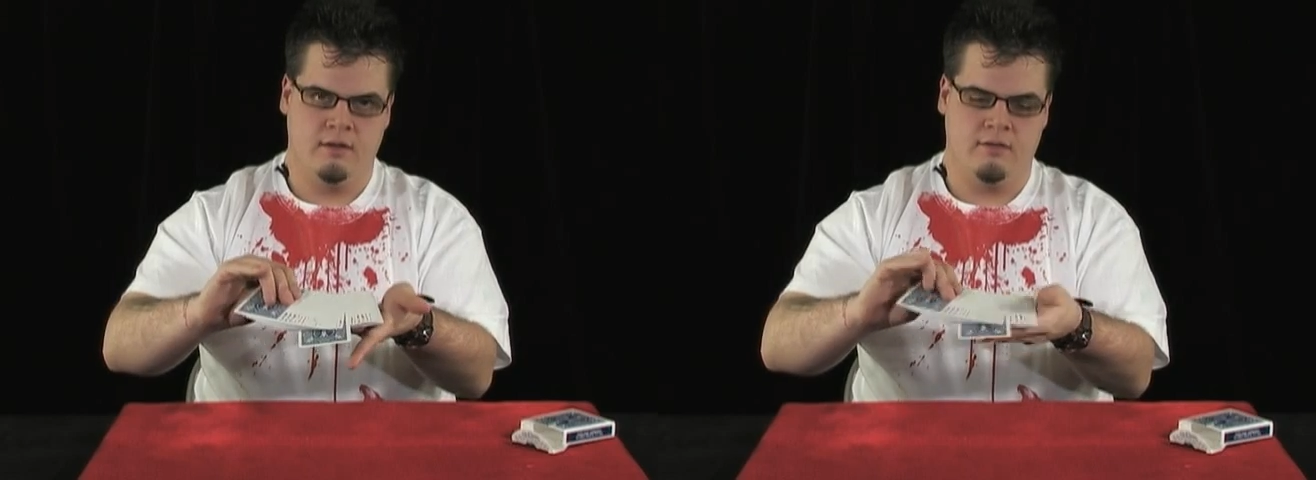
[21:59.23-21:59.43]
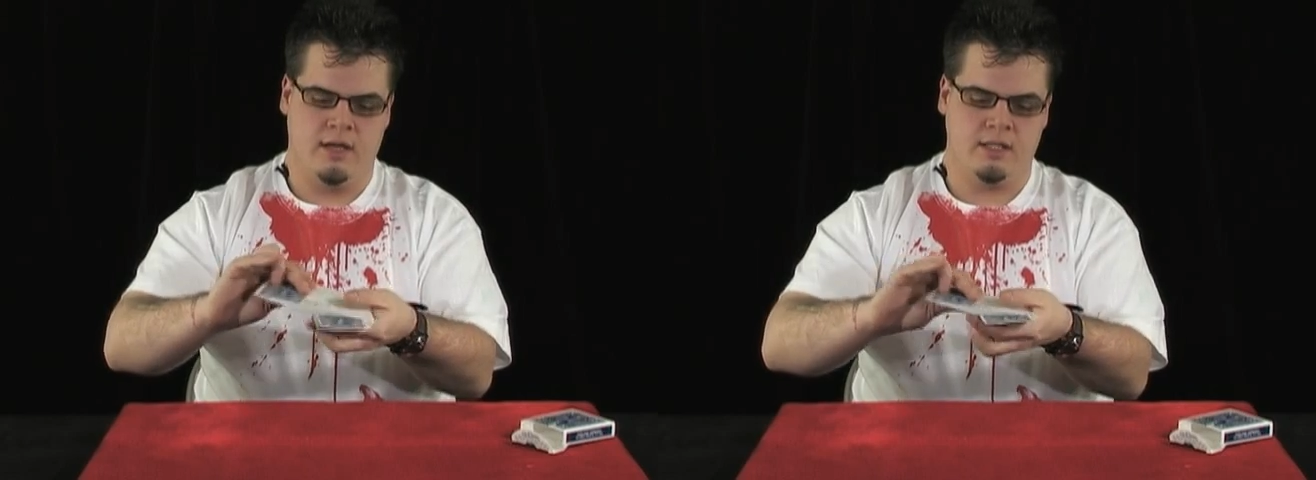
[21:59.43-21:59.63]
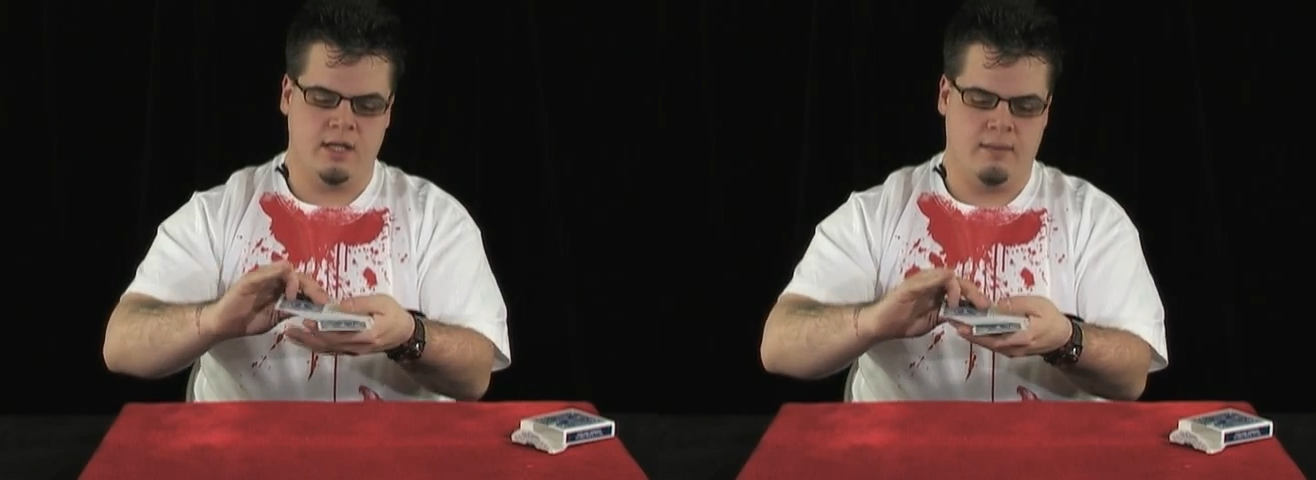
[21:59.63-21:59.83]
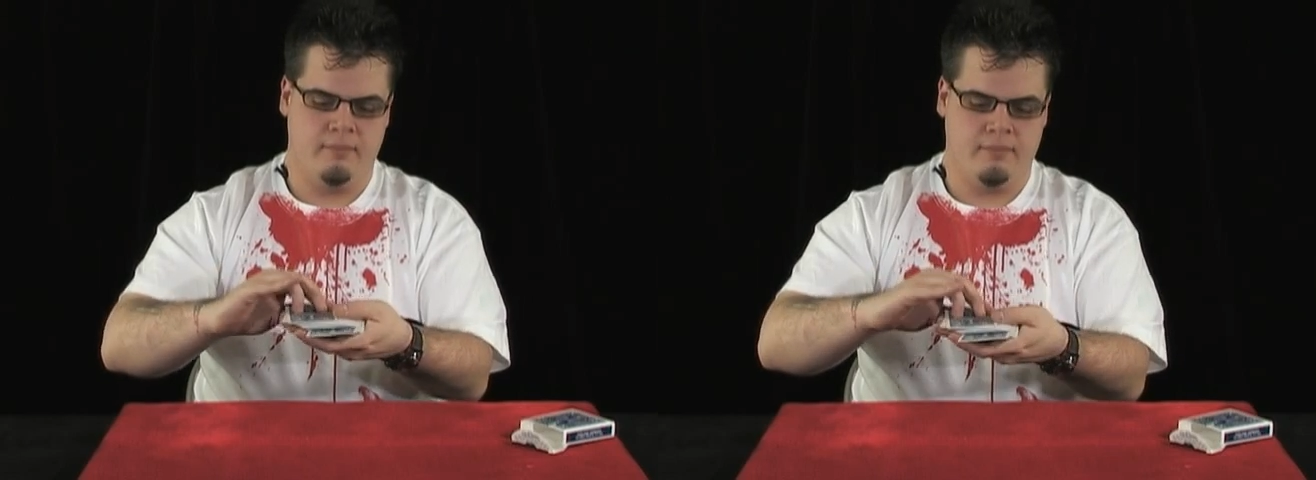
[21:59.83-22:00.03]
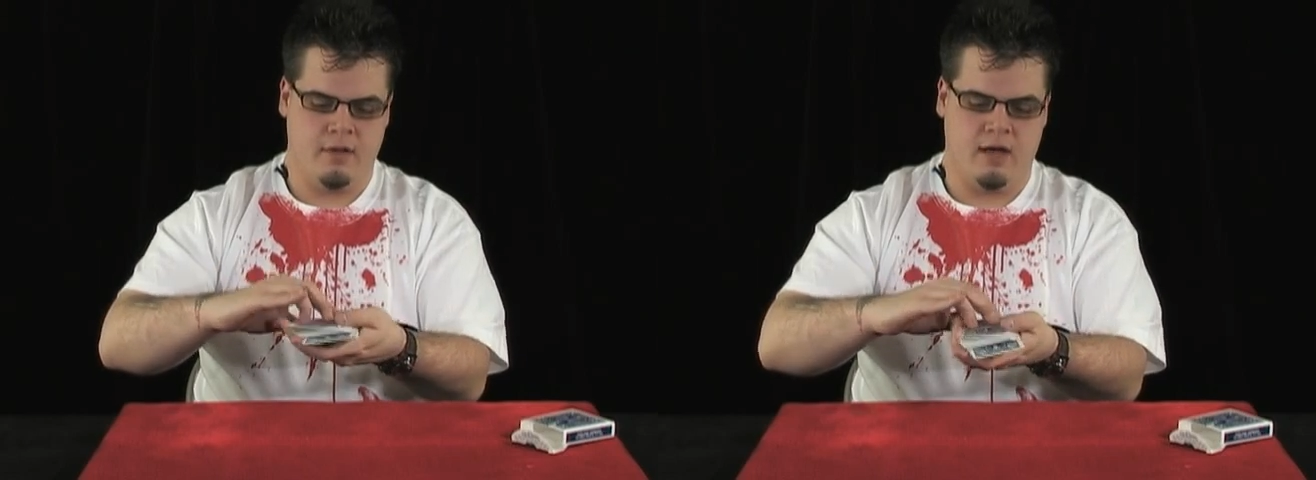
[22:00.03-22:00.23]
face
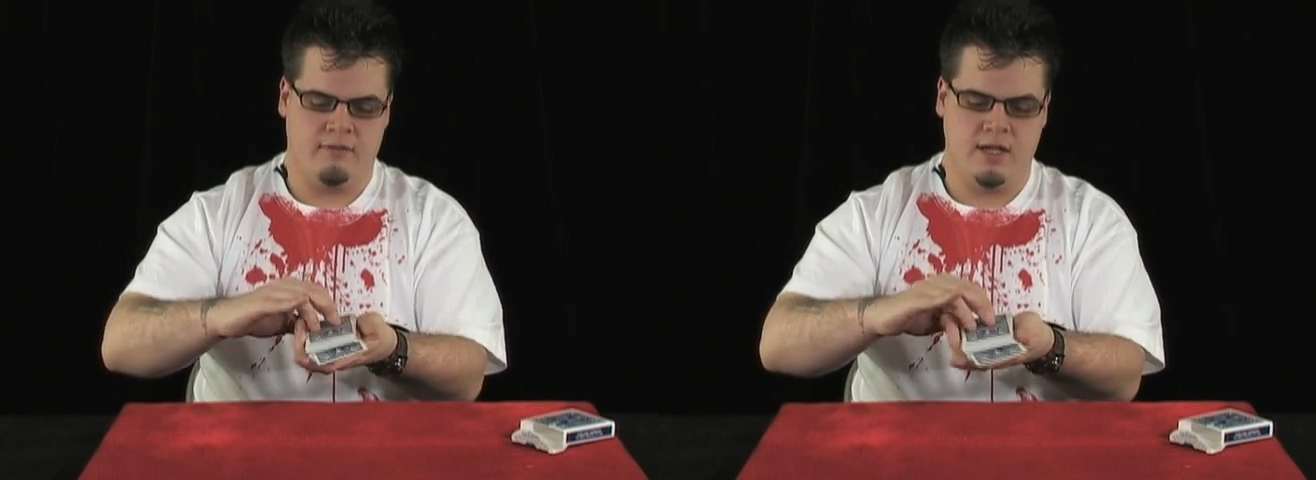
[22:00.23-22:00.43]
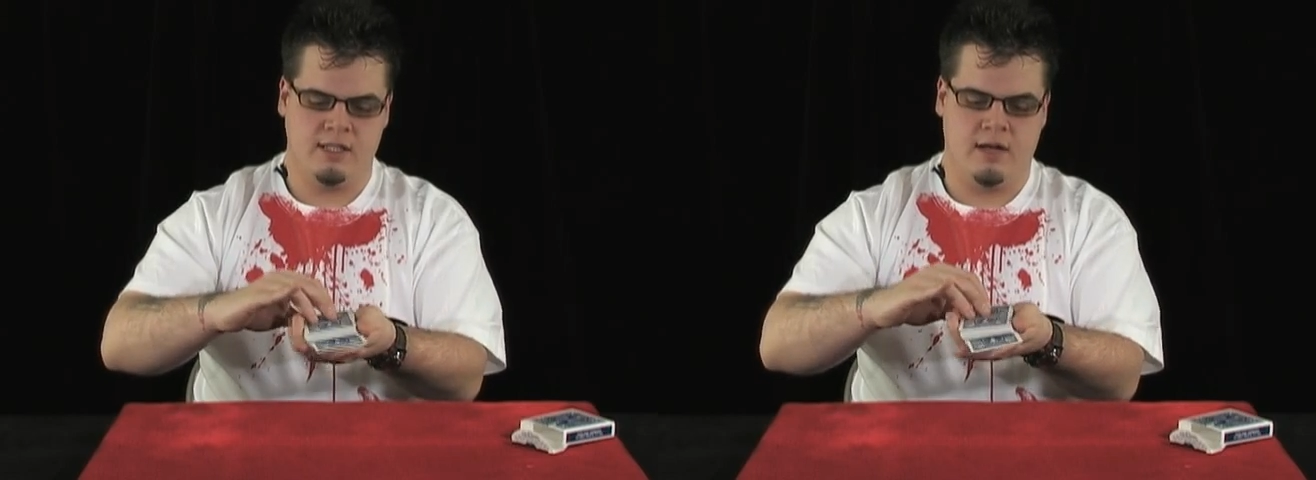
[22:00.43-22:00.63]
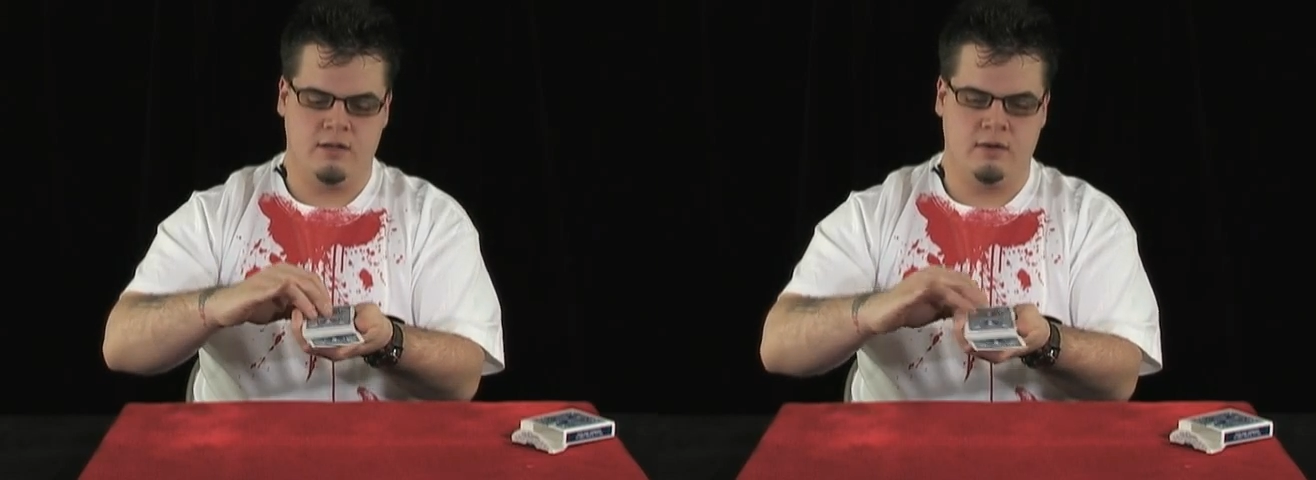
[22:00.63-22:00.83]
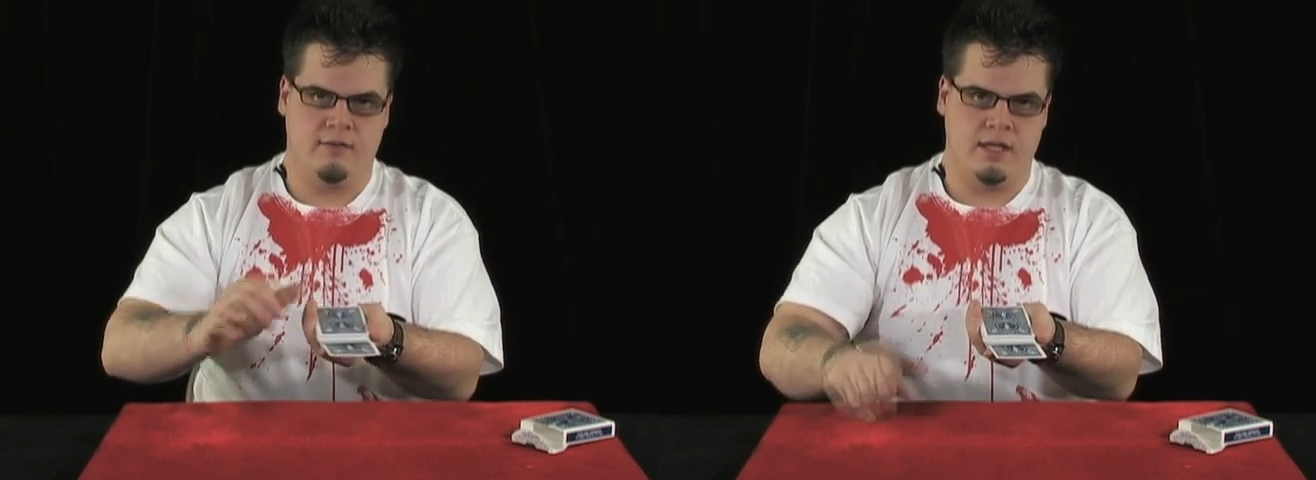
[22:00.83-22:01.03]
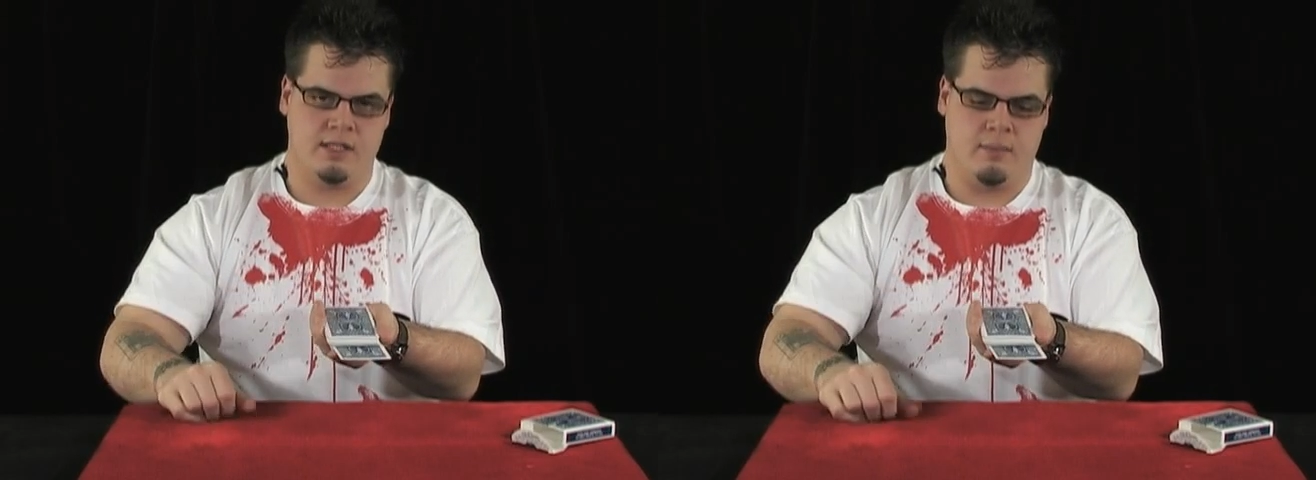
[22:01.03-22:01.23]
up, uh, face down into a
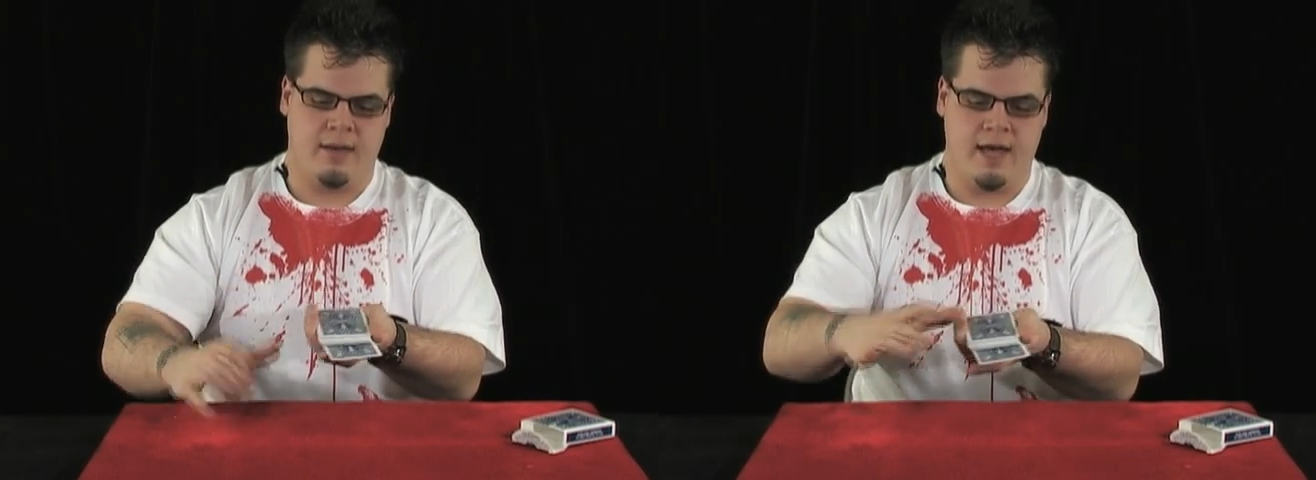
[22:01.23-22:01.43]
face-up